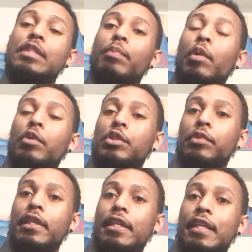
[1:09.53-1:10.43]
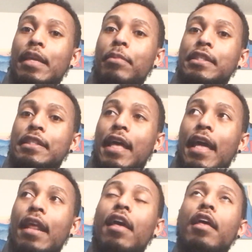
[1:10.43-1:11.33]
But what's really deep is
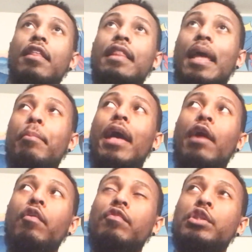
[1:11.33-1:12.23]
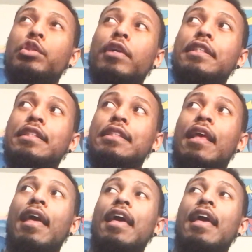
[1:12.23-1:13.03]
that the impact of stress